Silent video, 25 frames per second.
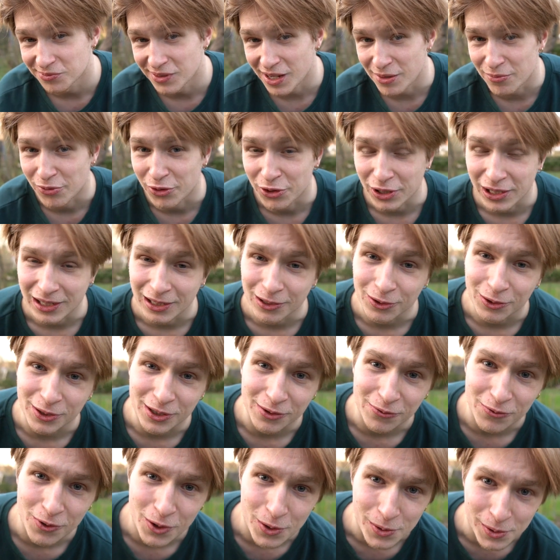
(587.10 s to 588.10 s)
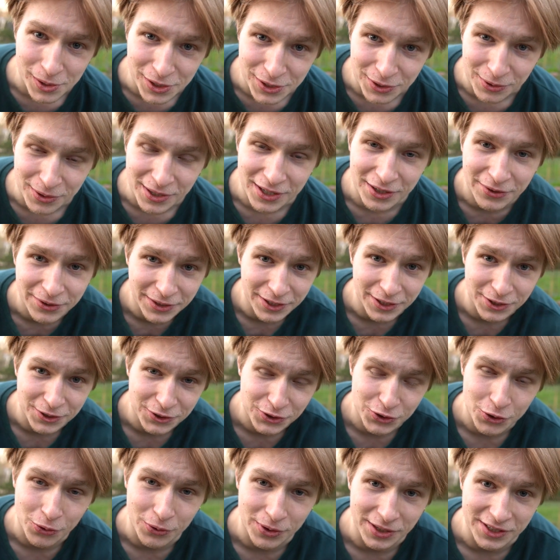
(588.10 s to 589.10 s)
I'm really looking forward to hearing your
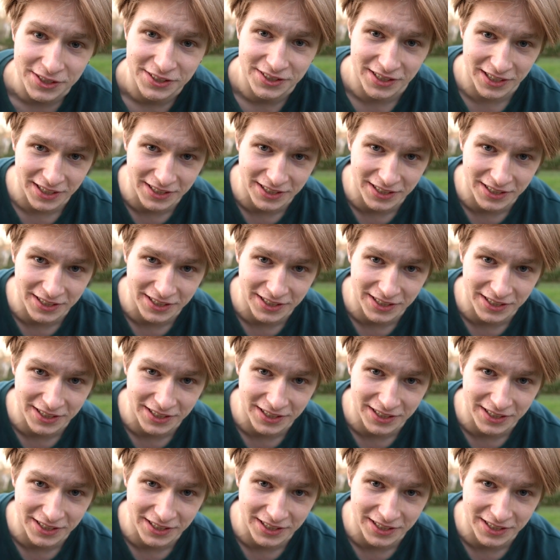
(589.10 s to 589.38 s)
stories